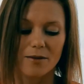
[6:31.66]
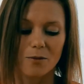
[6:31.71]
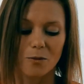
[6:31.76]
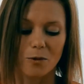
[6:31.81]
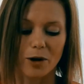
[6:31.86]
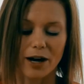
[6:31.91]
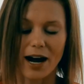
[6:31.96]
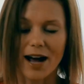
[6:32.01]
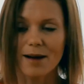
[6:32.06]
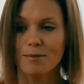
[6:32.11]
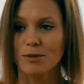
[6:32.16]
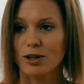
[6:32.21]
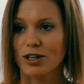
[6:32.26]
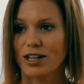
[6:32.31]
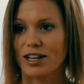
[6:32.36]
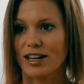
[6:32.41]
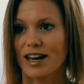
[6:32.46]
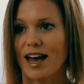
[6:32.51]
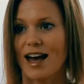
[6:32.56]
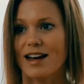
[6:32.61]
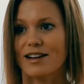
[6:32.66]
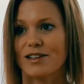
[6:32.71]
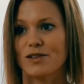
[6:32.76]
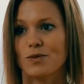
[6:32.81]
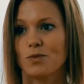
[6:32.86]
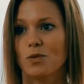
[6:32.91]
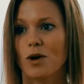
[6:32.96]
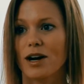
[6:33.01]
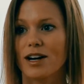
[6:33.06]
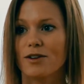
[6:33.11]
What I'm looking at is
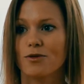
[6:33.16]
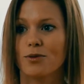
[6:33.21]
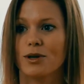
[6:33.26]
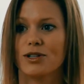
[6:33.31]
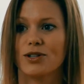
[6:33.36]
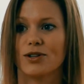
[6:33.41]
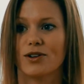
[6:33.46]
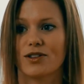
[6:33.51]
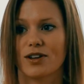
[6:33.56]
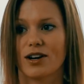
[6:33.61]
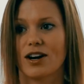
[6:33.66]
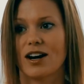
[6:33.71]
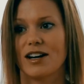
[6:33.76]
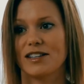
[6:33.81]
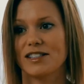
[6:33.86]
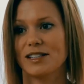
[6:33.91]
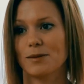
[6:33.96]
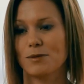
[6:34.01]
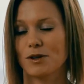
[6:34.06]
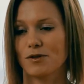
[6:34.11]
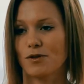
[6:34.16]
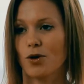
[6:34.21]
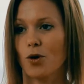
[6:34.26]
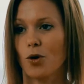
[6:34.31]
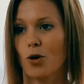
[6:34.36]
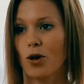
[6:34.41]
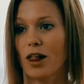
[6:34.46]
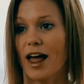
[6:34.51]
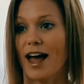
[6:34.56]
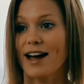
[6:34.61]
what if we took the concept of
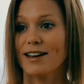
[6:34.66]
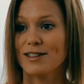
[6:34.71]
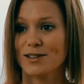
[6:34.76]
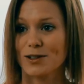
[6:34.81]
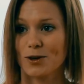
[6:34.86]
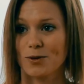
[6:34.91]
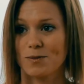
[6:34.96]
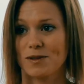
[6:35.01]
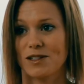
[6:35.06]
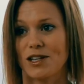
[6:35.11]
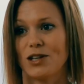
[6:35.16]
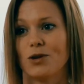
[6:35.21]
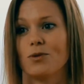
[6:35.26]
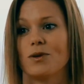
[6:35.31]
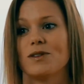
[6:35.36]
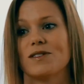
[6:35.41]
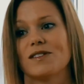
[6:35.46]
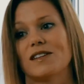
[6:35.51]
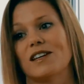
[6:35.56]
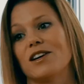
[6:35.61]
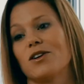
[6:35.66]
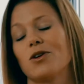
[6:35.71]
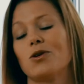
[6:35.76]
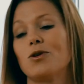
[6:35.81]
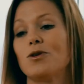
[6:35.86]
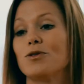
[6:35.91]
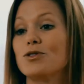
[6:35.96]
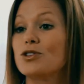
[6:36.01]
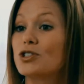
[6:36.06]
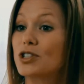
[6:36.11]
whole exome sequencing or
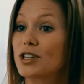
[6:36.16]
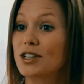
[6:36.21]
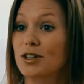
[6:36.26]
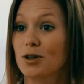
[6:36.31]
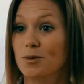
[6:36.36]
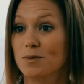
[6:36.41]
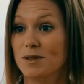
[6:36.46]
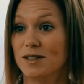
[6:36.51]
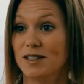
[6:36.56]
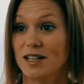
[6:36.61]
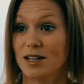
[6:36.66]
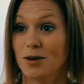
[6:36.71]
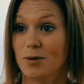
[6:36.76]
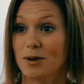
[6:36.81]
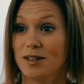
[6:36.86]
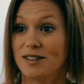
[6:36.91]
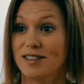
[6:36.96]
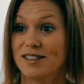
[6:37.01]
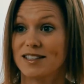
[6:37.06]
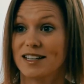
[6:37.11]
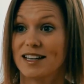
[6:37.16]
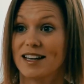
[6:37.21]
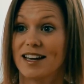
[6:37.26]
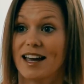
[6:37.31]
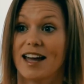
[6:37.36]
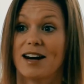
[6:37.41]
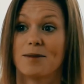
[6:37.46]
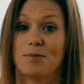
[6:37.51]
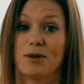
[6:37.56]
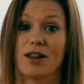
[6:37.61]
whole genome sequencing
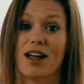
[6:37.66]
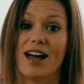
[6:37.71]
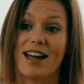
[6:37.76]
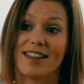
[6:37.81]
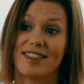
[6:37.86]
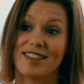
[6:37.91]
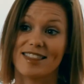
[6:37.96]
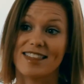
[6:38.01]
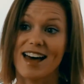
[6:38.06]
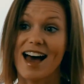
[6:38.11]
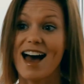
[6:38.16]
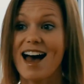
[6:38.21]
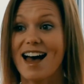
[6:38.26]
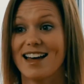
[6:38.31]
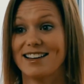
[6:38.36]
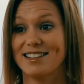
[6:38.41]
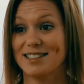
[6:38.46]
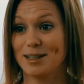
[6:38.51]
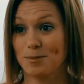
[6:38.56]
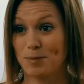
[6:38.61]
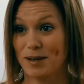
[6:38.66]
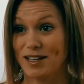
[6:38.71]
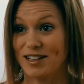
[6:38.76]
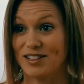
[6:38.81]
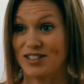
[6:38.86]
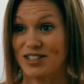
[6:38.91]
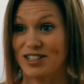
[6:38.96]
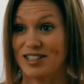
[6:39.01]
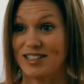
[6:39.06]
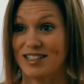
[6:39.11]
and applied that to
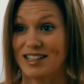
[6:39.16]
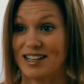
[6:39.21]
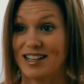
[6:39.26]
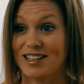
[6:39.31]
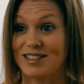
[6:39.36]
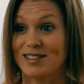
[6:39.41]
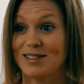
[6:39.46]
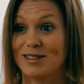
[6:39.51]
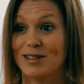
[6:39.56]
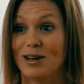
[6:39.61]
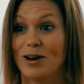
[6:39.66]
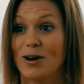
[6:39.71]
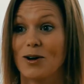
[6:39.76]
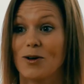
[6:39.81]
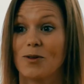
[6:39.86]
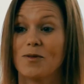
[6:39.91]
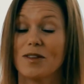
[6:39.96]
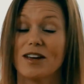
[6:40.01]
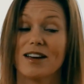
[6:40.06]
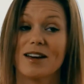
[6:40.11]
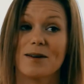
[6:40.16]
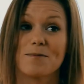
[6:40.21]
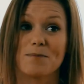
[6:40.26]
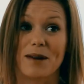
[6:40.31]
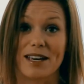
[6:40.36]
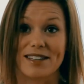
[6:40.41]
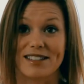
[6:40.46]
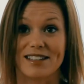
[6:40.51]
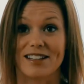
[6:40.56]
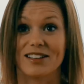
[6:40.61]
PGD. So
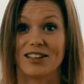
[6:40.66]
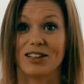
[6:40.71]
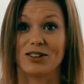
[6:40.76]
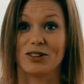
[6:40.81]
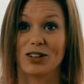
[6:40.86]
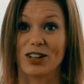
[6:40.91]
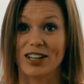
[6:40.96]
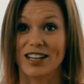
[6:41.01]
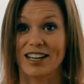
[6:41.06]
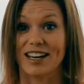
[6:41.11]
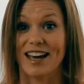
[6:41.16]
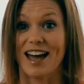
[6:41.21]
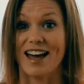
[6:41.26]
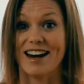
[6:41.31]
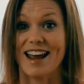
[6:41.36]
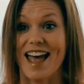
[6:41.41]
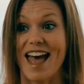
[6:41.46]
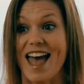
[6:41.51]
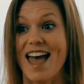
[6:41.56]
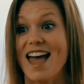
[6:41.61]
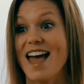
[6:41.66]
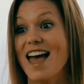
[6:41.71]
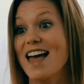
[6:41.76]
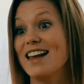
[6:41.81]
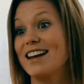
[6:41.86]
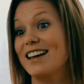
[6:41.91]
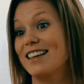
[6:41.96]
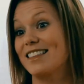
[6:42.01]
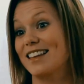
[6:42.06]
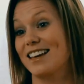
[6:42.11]
basically looking at
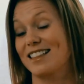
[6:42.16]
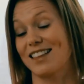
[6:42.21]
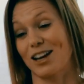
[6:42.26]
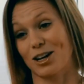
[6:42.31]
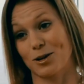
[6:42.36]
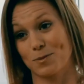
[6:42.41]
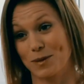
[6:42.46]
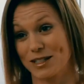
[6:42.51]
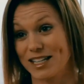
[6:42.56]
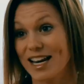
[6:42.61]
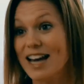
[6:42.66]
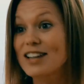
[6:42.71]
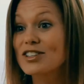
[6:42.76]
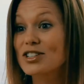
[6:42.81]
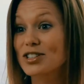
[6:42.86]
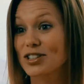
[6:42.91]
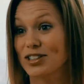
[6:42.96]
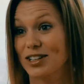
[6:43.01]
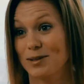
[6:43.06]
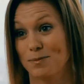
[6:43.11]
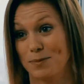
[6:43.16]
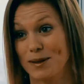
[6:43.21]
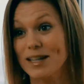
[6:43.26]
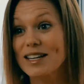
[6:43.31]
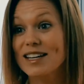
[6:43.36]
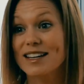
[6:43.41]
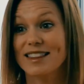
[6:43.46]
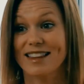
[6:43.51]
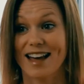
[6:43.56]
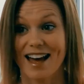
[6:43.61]
anything that could potentially
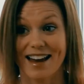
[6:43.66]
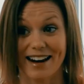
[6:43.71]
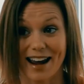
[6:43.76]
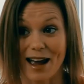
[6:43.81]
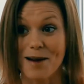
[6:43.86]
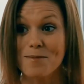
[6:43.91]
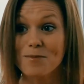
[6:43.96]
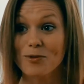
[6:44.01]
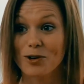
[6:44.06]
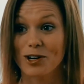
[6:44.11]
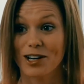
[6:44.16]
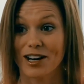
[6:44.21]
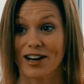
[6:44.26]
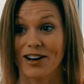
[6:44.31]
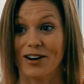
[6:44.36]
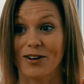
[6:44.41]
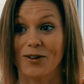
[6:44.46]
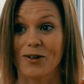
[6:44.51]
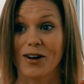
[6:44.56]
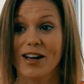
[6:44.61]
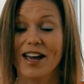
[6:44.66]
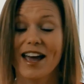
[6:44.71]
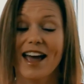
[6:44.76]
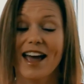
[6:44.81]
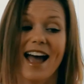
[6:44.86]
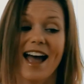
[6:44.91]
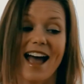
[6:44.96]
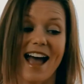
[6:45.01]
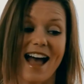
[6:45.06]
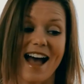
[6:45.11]
be in that embryo,
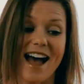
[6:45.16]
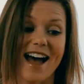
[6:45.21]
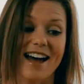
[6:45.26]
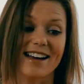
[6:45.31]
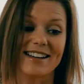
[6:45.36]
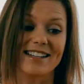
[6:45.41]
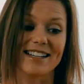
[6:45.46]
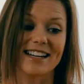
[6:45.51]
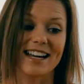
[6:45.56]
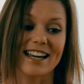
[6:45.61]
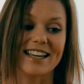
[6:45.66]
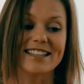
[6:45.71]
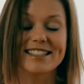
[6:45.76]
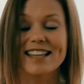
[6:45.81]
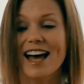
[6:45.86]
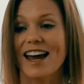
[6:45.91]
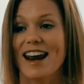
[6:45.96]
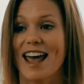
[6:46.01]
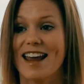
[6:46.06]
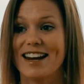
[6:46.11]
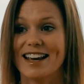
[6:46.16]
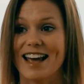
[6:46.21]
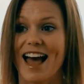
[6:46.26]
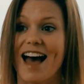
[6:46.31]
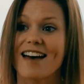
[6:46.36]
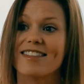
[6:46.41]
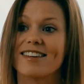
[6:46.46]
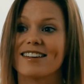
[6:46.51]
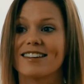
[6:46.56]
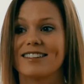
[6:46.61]
and is that any
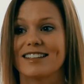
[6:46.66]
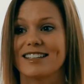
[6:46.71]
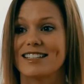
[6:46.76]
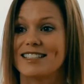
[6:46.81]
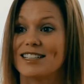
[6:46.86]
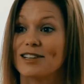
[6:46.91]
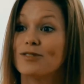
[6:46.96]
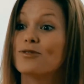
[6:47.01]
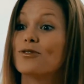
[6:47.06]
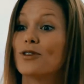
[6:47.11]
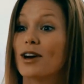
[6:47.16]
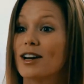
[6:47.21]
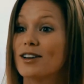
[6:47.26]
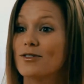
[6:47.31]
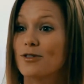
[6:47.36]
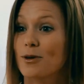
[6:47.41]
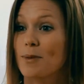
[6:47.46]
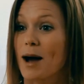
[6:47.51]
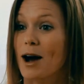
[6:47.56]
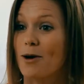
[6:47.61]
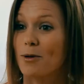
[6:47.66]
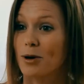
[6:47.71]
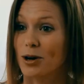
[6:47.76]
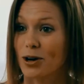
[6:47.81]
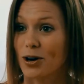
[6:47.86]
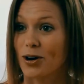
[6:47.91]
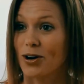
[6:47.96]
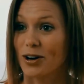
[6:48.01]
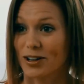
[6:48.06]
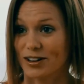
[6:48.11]
ethically different from how we're
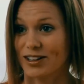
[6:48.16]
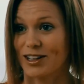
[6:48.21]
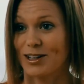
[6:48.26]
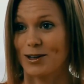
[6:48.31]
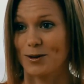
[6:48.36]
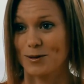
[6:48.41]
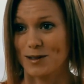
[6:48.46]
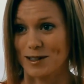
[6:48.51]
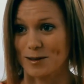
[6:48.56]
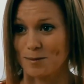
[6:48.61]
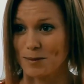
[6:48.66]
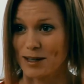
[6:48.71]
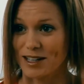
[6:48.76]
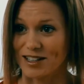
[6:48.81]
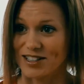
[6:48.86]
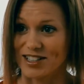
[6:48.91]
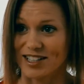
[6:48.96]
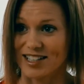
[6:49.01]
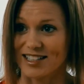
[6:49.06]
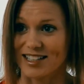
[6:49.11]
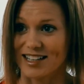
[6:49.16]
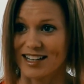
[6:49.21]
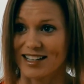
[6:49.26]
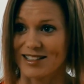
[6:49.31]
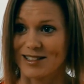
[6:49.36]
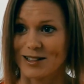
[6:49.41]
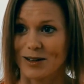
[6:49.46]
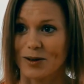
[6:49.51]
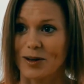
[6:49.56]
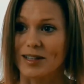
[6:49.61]
currently using PGD?
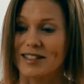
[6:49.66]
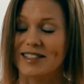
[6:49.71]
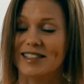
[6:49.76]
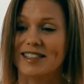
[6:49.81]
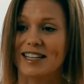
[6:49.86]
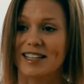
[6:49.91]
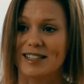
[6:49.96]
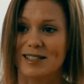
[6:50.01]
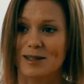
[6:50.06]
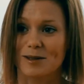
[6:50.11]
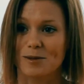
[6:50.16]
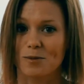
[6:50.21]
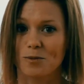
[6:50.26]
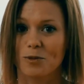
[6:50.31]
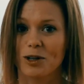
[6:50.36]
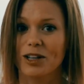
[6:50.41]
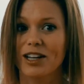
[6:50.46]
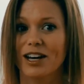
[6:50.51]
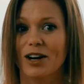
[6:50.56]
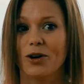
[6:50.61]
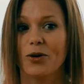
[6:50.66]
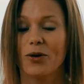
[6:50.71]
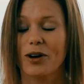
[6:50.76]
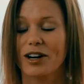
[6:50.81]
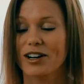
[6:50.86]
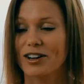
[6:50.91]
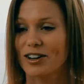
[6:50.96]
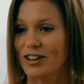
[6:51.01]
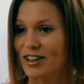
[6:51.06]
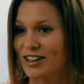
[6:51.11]
So it's really a
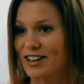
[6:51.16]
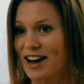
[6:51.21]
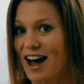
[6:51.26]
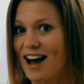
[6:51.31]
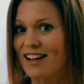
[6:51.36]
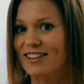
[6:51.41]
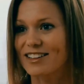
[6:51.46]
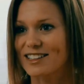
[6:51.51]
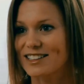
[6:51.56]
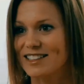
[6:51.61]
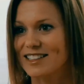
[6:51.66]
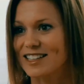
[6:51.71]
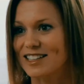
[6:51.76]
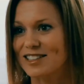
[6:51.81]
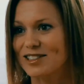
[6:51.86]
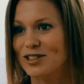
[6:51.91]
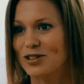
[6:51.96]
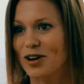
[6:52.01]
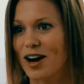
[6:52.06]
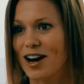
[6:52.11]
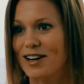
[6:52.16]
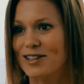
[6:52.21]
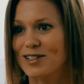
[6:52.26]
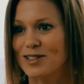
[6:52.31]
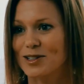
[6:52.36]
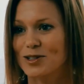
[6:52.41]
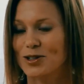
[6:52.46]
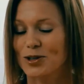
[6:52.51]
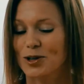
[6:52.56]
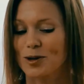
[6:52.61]
critical analysis trying to
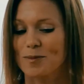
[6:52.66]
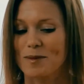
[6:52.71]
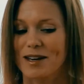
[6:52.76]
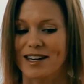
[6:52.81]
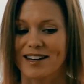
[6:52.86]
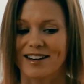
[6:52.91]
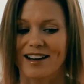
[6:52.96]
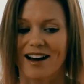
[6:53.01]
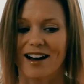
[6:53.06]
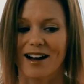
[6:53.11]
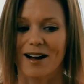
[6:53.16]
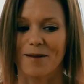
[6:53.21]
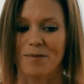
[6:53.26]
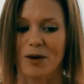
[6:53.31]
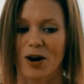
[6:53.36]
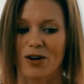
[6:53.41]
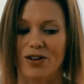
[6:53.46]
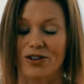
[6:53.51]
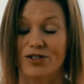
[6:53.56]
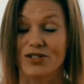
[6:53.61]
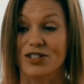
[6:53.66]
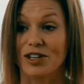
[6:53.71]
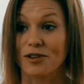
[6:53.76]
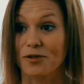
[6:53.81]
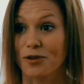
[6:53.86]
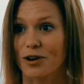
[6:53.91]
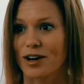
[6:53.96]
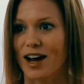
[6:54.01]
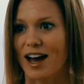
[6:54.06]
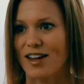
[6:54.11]
determine are there
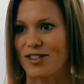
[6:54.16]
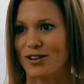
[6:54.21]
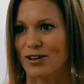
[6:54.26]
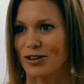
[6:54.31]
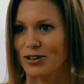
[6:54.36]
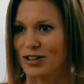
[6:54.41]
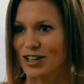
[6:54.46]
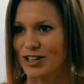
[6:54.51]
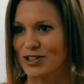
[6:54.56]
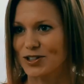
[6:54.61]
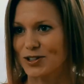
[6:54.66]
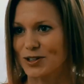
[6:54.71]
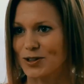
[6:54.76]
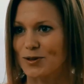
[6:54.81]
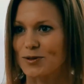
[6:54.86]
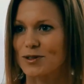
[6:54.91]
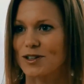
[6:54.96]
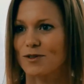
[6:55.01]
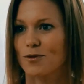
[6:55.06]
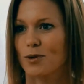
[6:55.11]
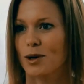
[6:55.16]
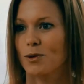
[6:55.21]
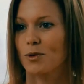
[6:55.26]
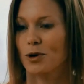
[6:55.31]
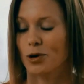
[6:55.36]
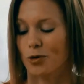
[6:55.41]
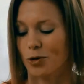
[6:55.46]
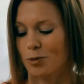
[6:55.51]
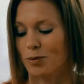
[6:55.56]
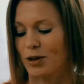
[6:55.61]
different ethical issues if we
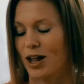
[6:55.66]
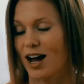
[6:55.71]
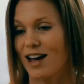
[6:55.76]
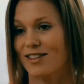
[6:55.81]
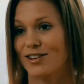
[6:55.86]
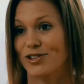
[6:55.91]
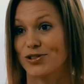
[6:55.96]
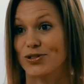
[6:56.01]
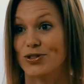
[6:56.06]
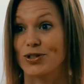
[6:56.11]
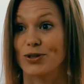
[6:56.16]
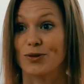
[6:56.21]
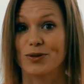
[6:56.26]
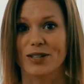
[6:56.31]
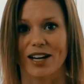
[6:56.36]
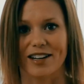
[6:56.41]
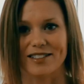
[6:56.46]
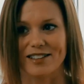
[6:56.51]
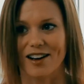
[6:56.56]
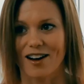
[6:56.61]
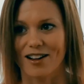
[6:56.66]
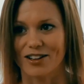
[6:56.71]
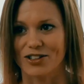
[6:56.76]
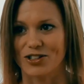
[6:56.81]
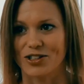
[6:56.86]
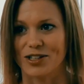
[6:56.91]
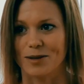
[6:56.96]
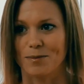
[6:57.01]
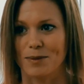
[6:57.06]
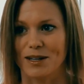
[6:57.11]
were to apply this new
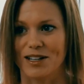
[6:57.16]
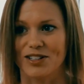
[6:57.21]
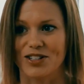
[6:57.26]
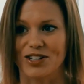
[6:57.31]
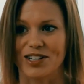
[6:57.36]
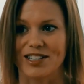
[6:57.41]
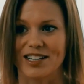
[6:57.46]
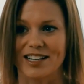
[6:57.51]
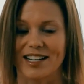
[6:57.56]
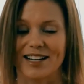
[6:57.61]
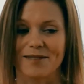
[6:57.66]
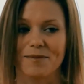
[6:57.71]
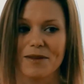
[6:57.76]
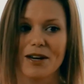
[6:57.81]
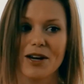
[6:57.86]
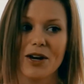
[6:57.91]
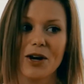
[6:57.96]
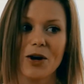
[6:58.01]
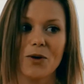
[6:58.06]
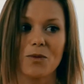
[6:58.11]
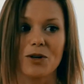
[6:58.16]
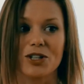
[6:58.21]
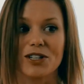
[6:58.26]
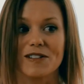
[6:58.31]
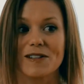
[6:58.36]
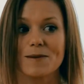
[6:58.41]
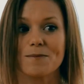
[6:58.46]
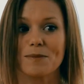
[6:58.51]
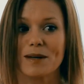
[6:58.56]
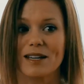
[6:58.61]
technology to PGD, which
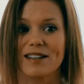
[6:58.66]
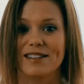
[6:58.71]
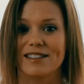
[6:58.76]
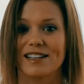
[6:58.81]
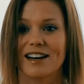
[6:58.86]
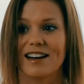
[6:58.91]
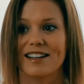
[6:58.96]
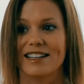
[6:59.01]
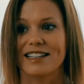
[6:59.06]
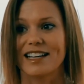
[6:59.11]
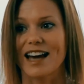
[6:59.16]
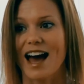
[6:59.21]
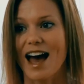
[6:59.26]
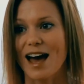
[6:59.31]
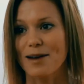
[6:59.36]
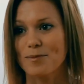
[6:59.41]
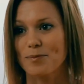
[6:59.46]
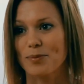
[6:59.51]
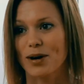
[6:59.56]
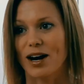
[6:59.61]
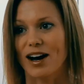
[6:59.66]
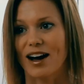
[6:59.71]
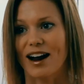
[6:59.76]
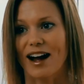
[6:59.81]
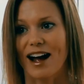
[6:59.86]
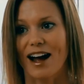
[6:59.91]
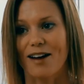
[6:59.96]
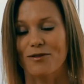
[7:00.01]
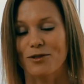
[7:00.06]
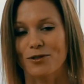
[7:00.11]
isn't being done yet, but I
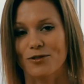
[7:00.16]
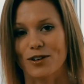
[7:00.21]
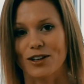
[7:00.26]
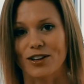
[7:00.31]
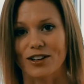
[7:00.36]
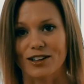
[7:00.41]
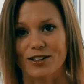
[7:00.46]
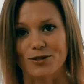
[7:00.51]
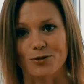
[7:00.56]
have the feeling